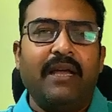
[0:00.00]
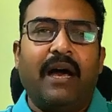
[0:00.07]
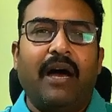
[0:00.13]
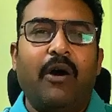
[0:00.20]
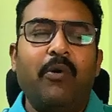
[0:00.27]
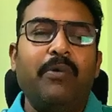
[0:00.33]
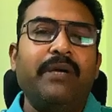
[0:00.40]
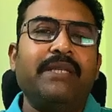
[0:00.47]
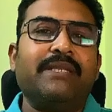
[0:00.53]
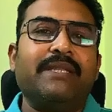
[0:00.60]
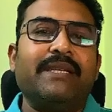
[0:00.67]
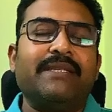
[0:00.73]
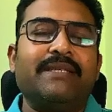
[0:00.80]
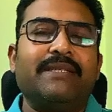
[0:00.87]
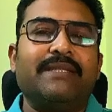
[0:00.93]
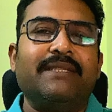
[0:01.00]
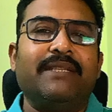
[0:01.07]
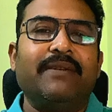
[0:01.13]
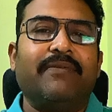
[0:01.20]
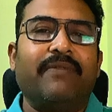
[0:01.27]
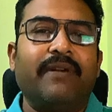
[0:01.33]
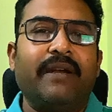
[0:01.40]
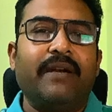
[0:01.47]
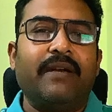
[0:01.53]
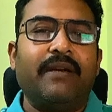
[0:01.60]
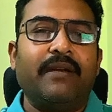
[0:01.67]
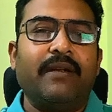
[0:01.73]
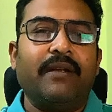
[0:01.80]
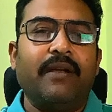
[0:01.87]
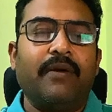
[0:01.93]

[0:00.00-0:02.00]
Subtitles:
how is this different